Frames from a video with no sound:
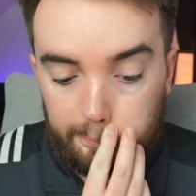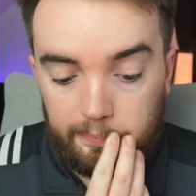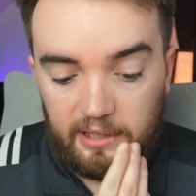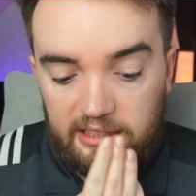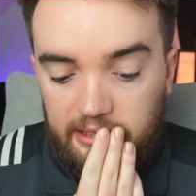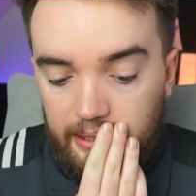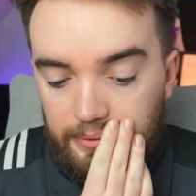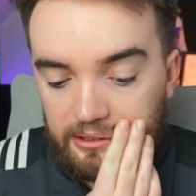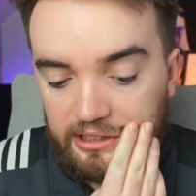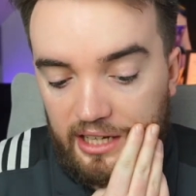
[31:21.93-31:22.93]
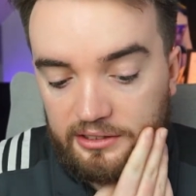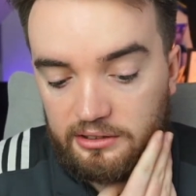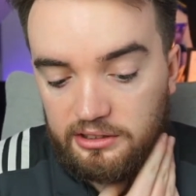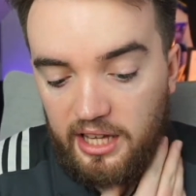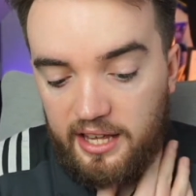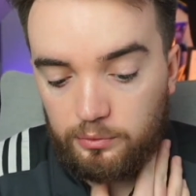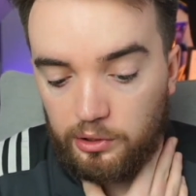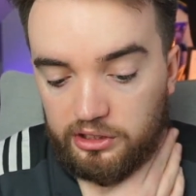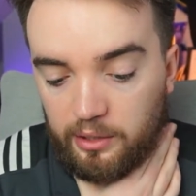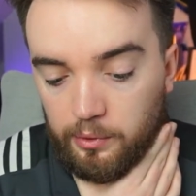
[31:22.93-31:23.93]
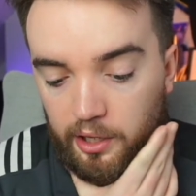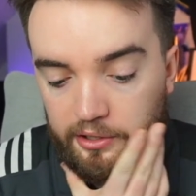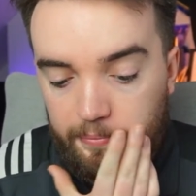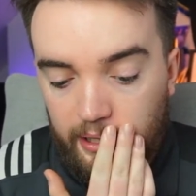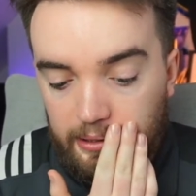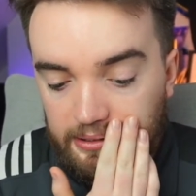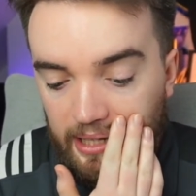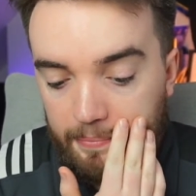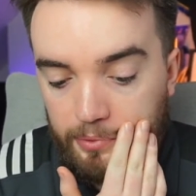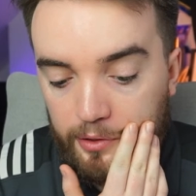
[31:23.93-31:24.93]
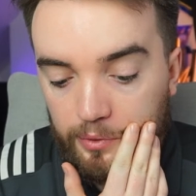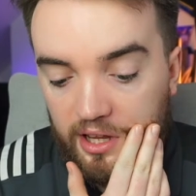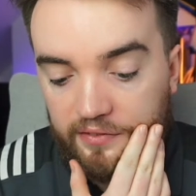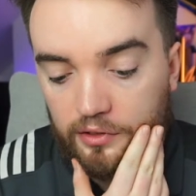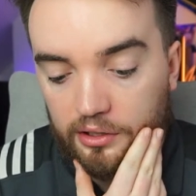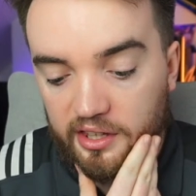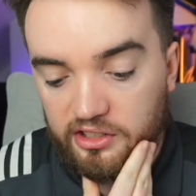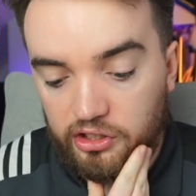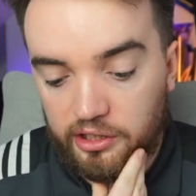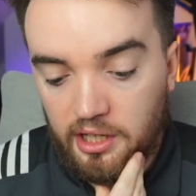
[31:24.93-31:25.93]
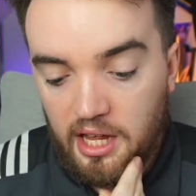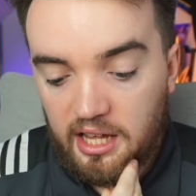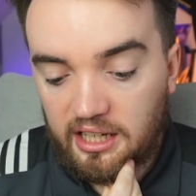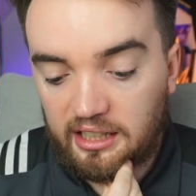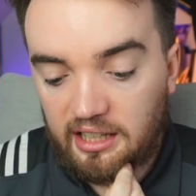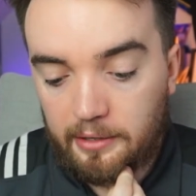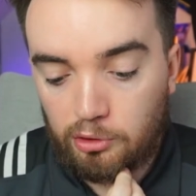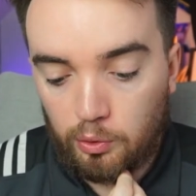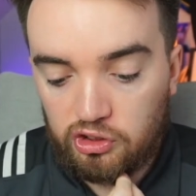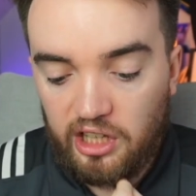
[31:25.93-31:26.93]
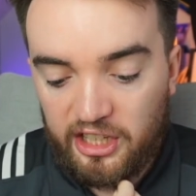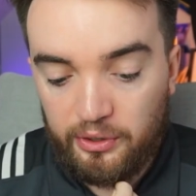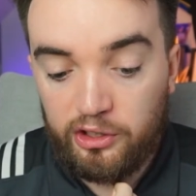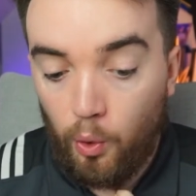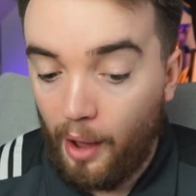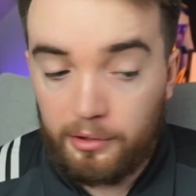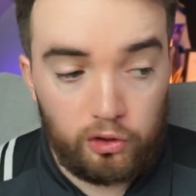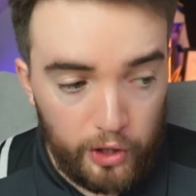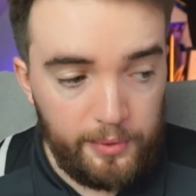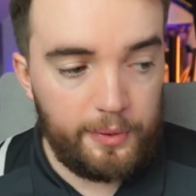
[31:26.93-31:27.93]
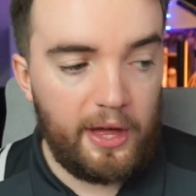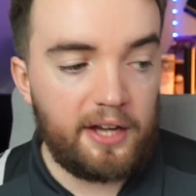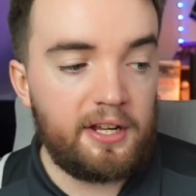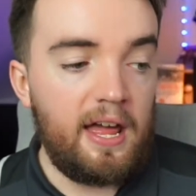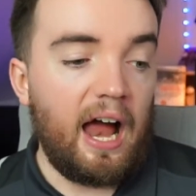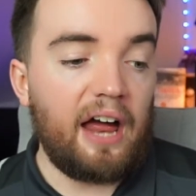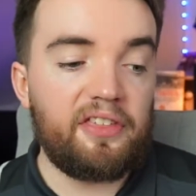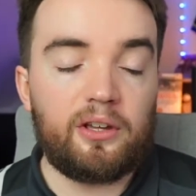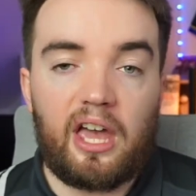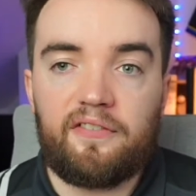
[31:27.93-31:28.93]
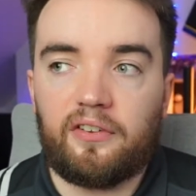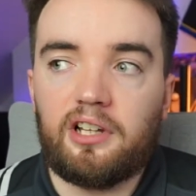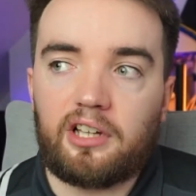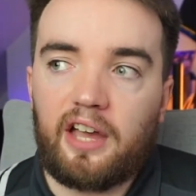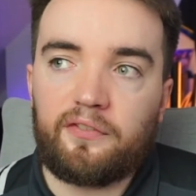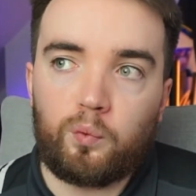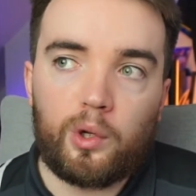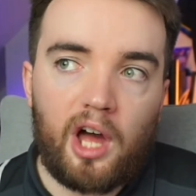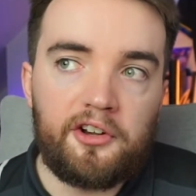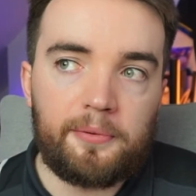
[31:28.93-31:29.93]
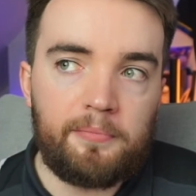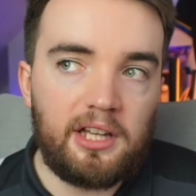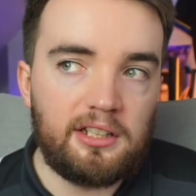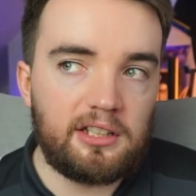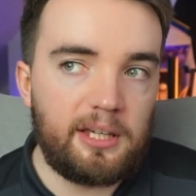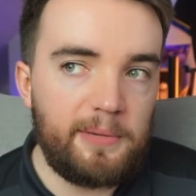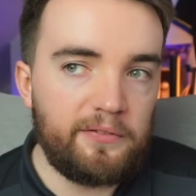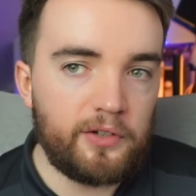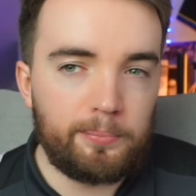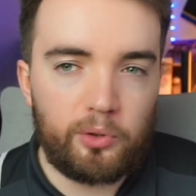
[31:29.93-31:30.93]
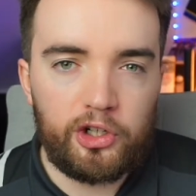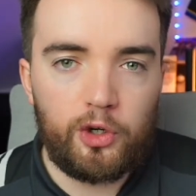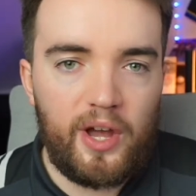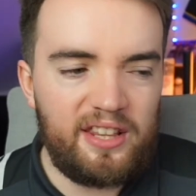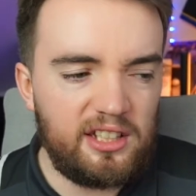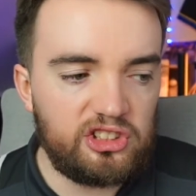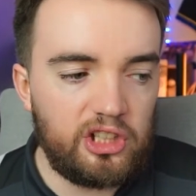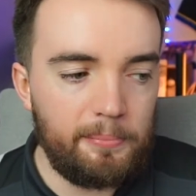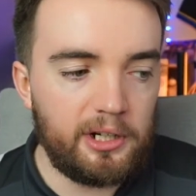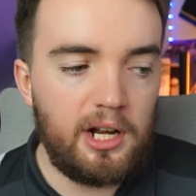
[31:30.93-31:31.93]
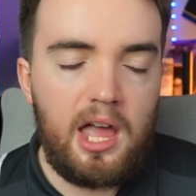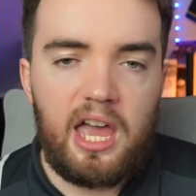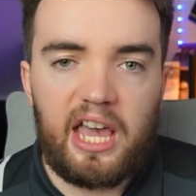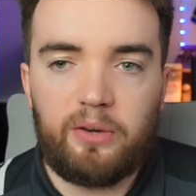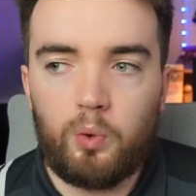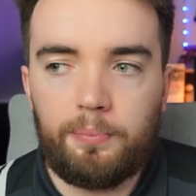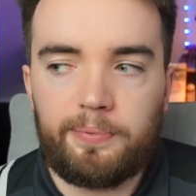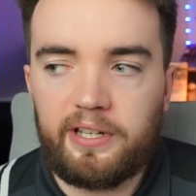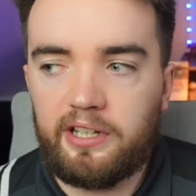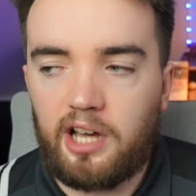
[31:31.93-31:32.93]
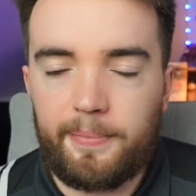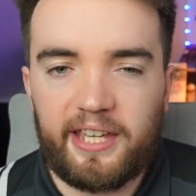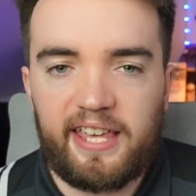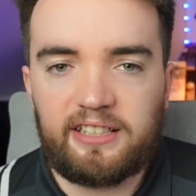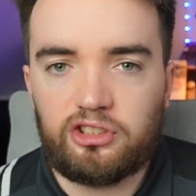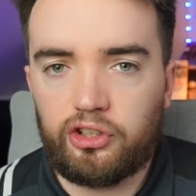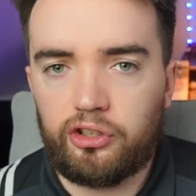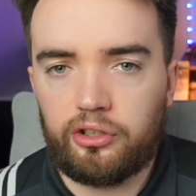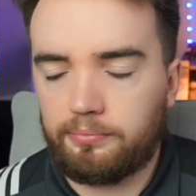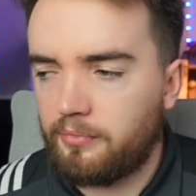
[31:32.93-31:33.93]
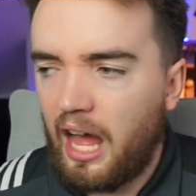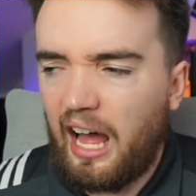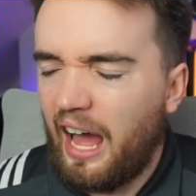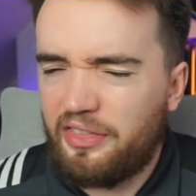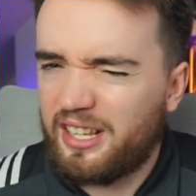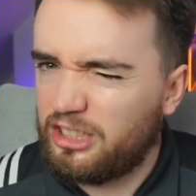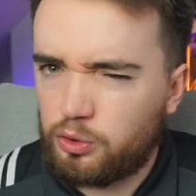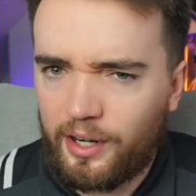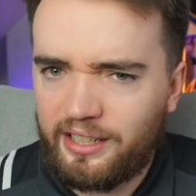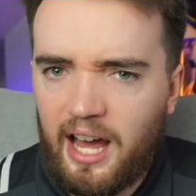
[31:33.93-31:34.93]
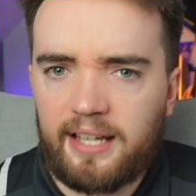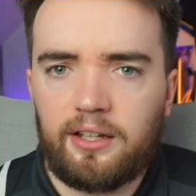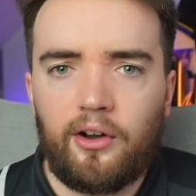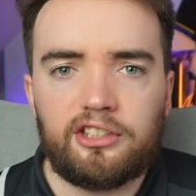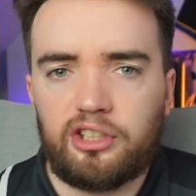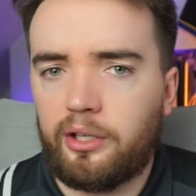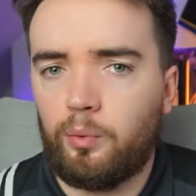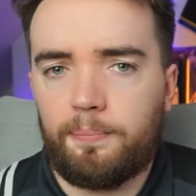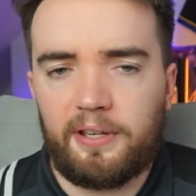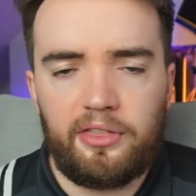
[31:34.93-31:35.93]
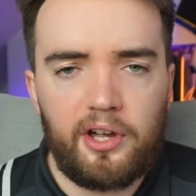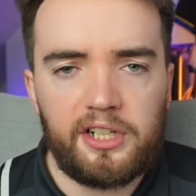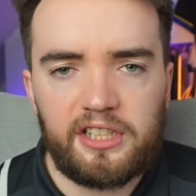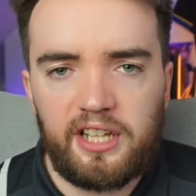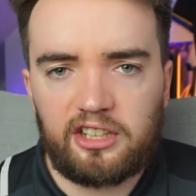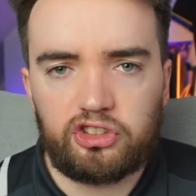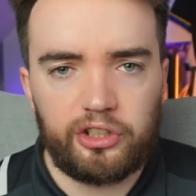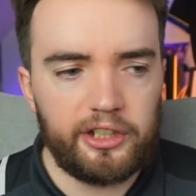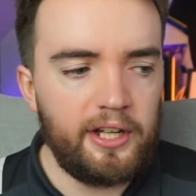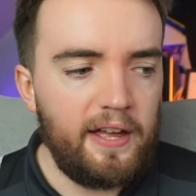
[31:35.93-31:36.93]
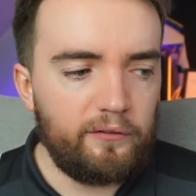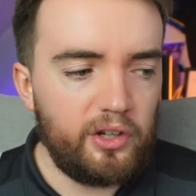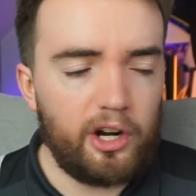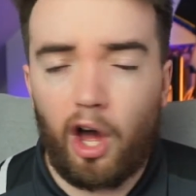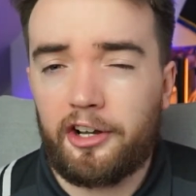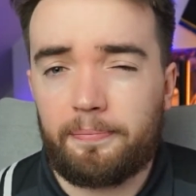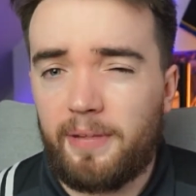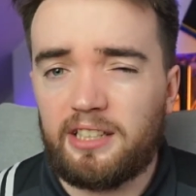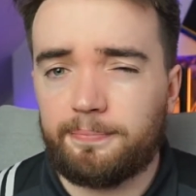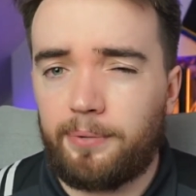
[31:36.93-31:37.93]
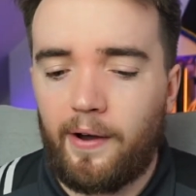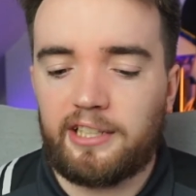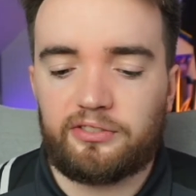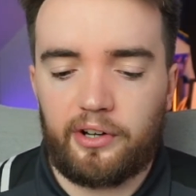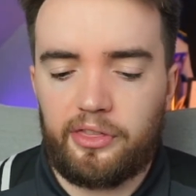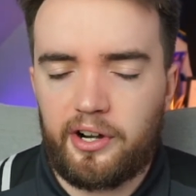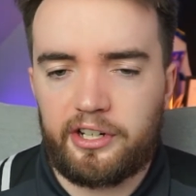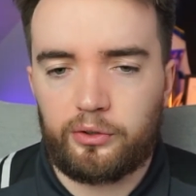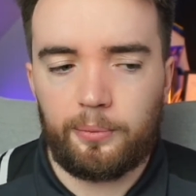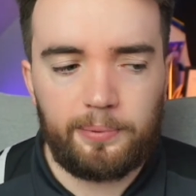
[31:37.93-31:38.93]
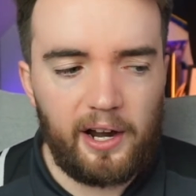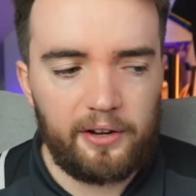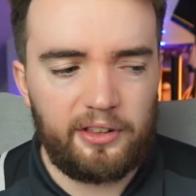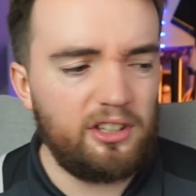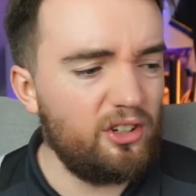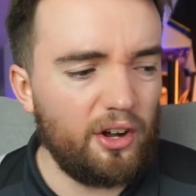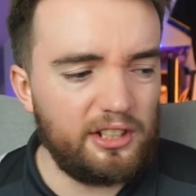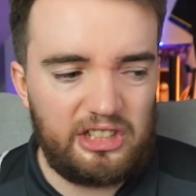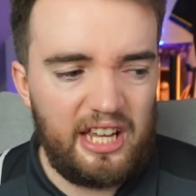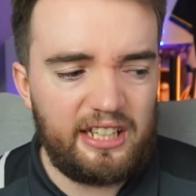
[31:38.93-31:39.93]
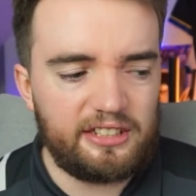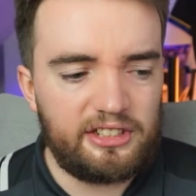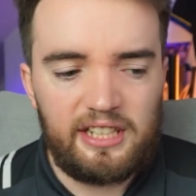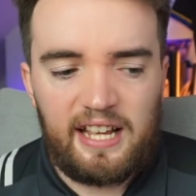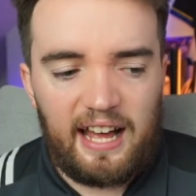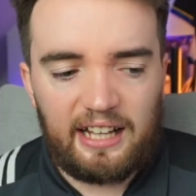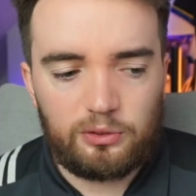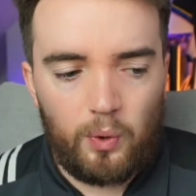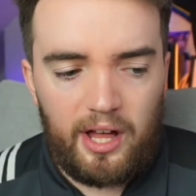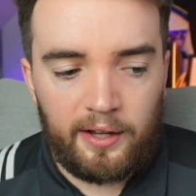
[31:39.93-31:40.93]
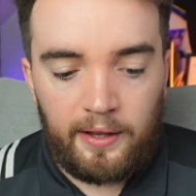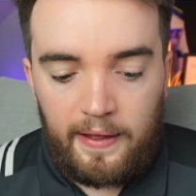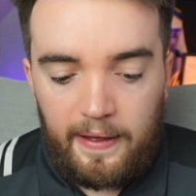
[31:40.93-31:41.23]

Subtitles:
Let's see, Rajat says would take 100 million to let Bruno leave, not this year, can't let him go in January. No, I would agree with that. I think if 100 million came in for Bruno in the summer, he would be coming into, I think he's 29 now, so he would be 30 next year. If you got 100 million pounds for a 30-year-old player, I think you got to take it as well.